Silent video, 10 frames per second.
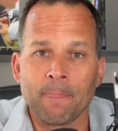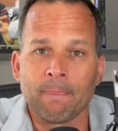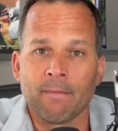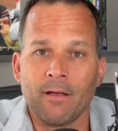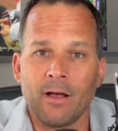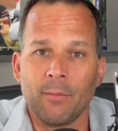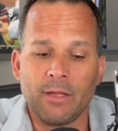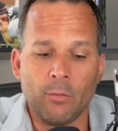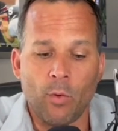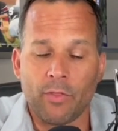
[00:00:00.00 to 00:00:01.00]

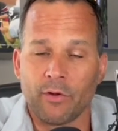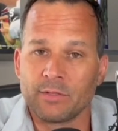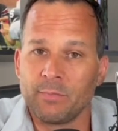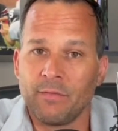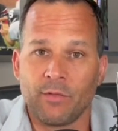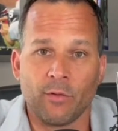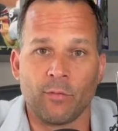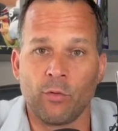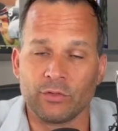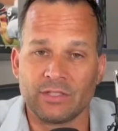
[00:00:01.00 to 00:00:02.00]
whether it's through
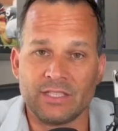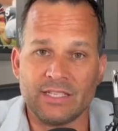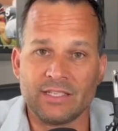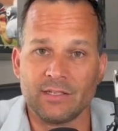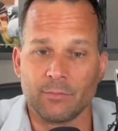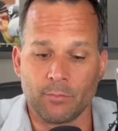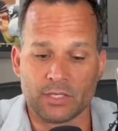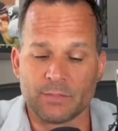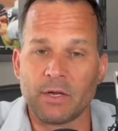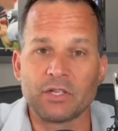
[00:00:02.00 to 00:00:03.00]
the whole season, but
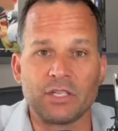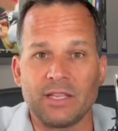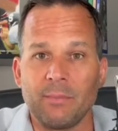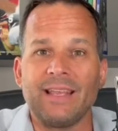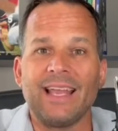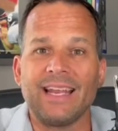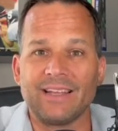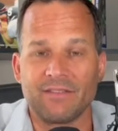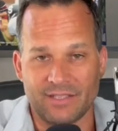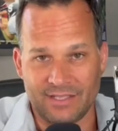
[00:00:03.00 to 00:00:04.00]
especially in the beginning
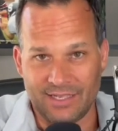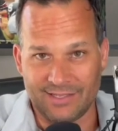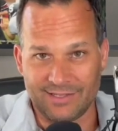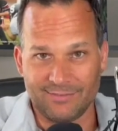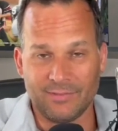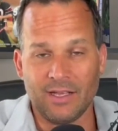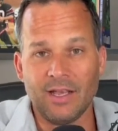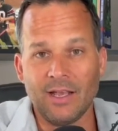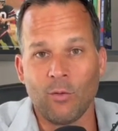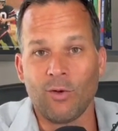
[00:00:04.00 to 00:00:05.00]
of the season.
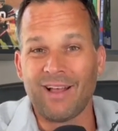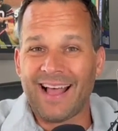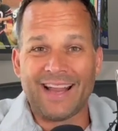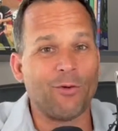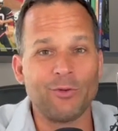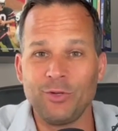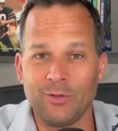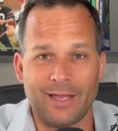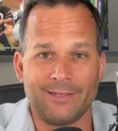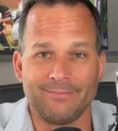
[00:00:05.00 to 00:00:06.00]
Well, I don't do
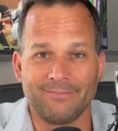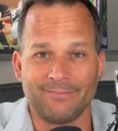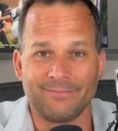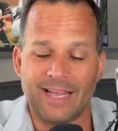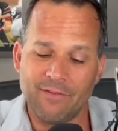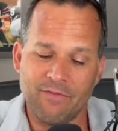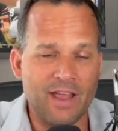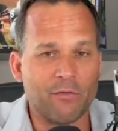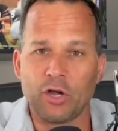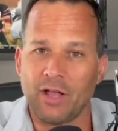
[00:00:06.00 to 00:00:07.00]
that. I've
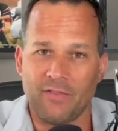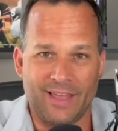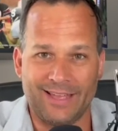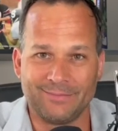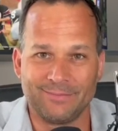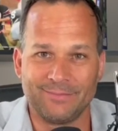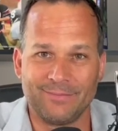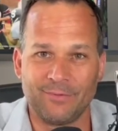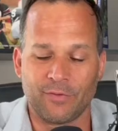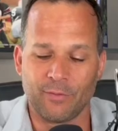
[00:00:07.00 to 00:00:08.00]
never done that.
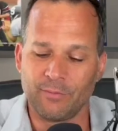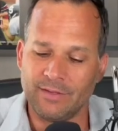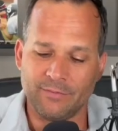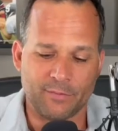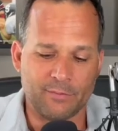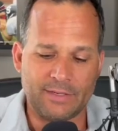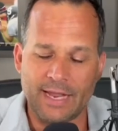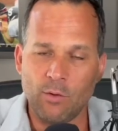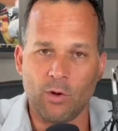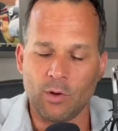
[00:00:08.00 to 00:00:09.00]
From
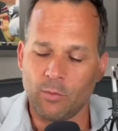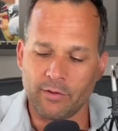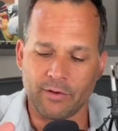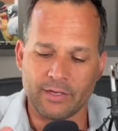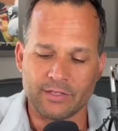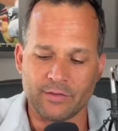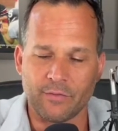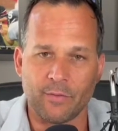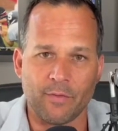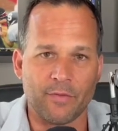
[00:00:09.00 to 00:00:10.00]
day one, whether it's
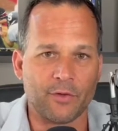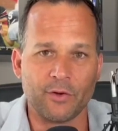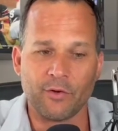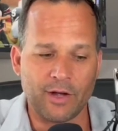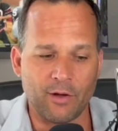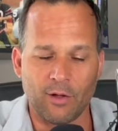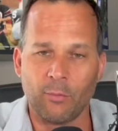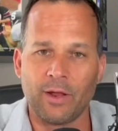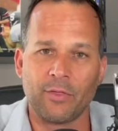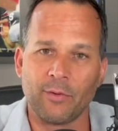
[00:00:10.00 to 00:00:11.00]
from 3rd grade all the
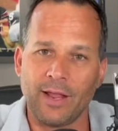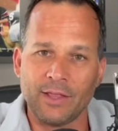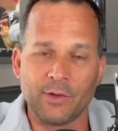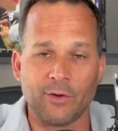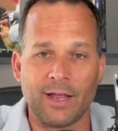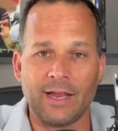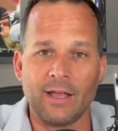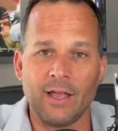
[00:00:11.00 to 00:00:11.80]
way through 8th grade,